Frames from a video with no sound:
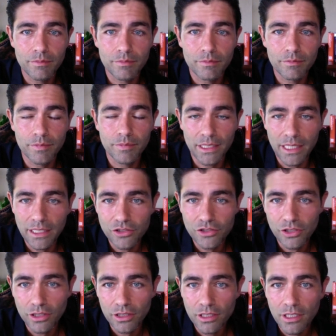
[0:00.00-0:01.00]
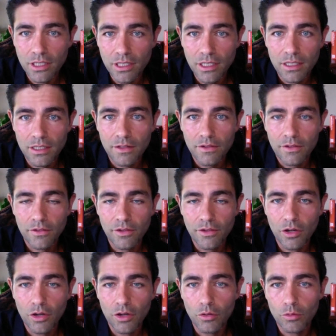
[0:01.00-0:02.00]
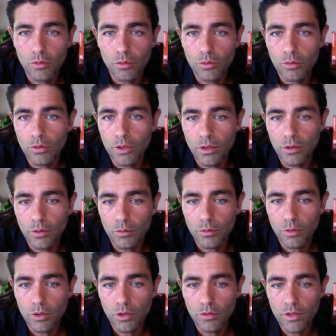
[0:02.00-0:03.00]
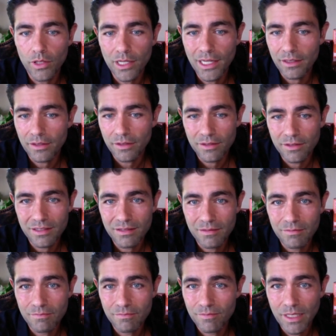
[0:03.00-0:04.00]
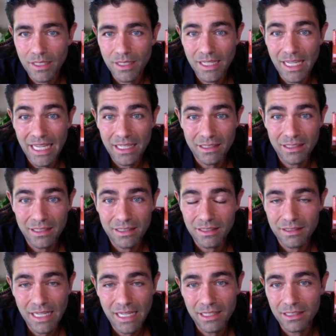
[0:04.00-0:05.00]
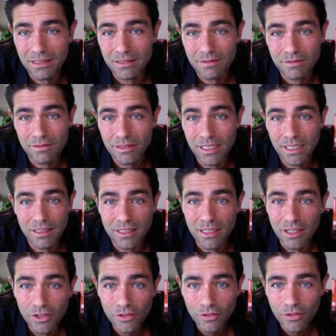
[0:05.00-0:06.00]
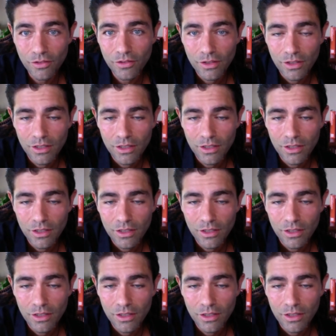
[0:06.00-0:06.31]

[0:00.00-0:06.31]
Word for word: by nature. So, you know, over the next eight to ten years,